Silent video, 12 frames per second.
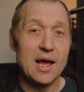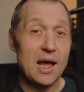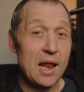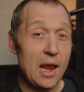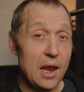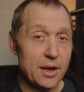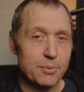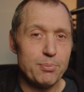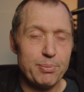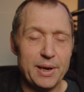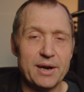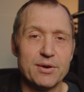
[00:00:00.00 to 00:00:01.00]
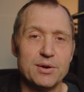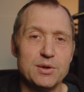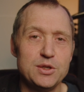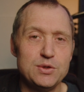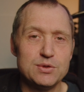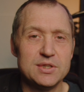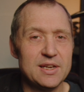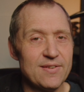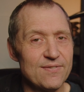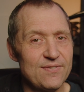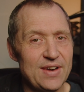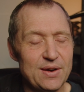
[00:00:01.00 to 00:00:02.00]
a lot better using
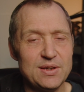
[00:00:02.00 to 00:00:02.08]
very